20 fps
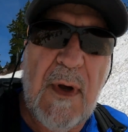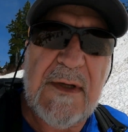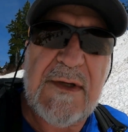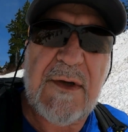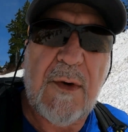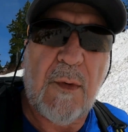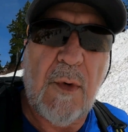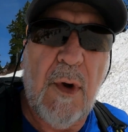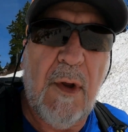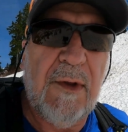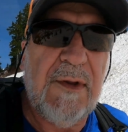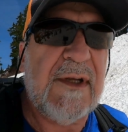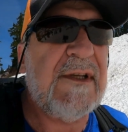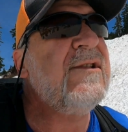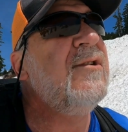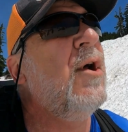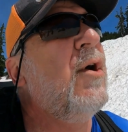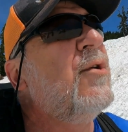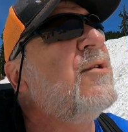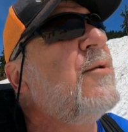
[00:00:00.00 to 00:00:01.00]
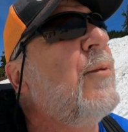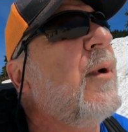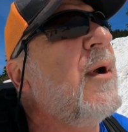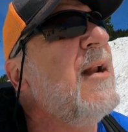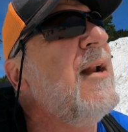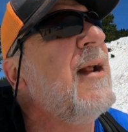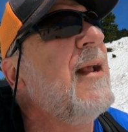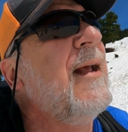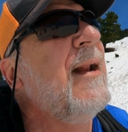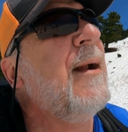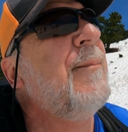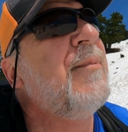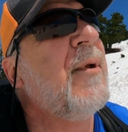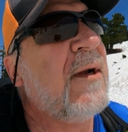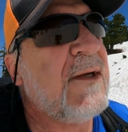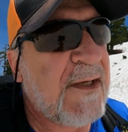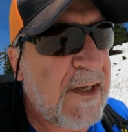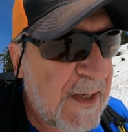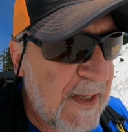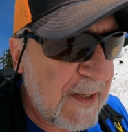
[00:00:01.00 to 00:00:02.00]
wants to roll in the snow, so we're gonna get up
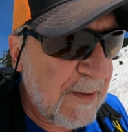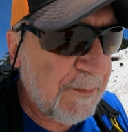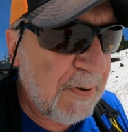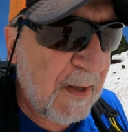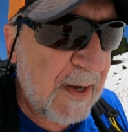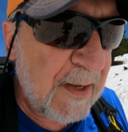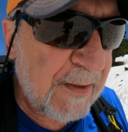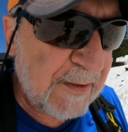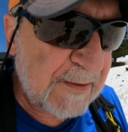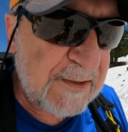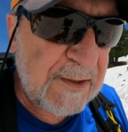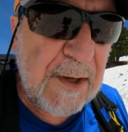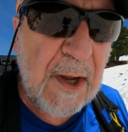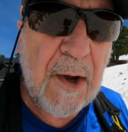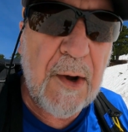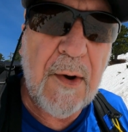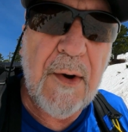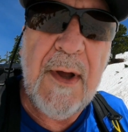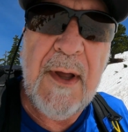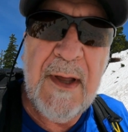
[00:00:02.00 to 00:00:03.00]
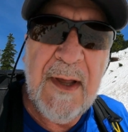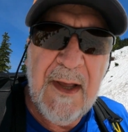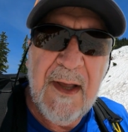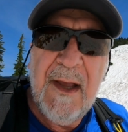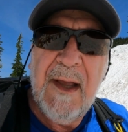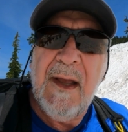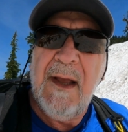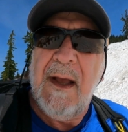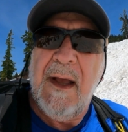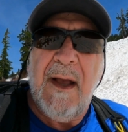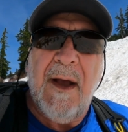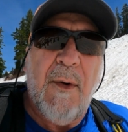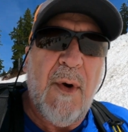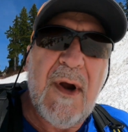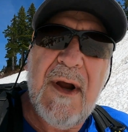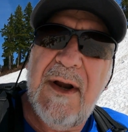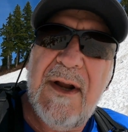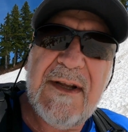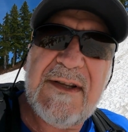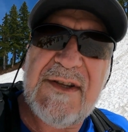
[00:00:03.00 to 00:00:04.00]
there so he can play in the snow.
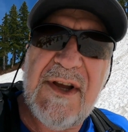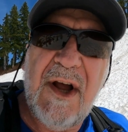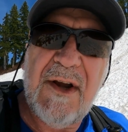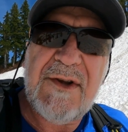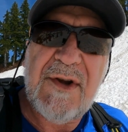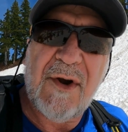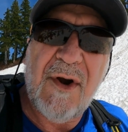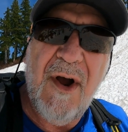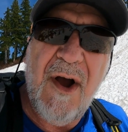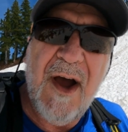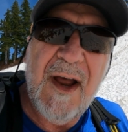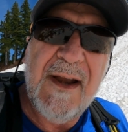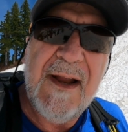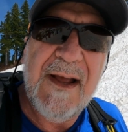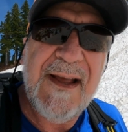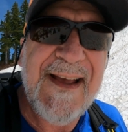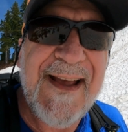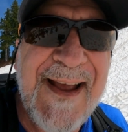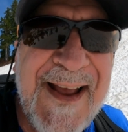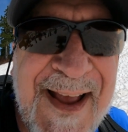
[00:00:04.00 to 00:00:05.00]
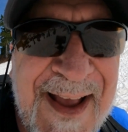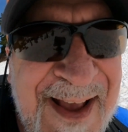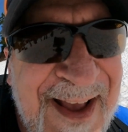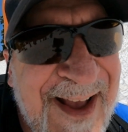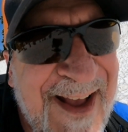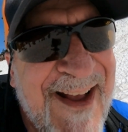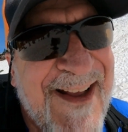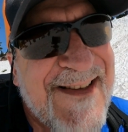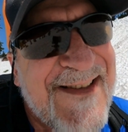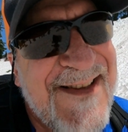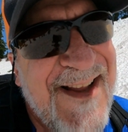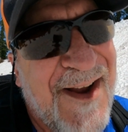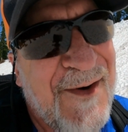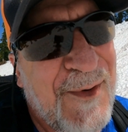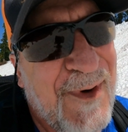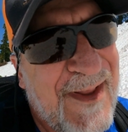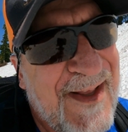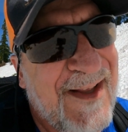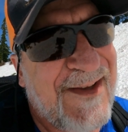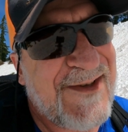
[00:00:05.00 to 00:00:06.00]
We're gonna saunter on. It's not
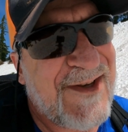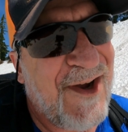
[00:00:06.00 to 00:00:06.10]
really a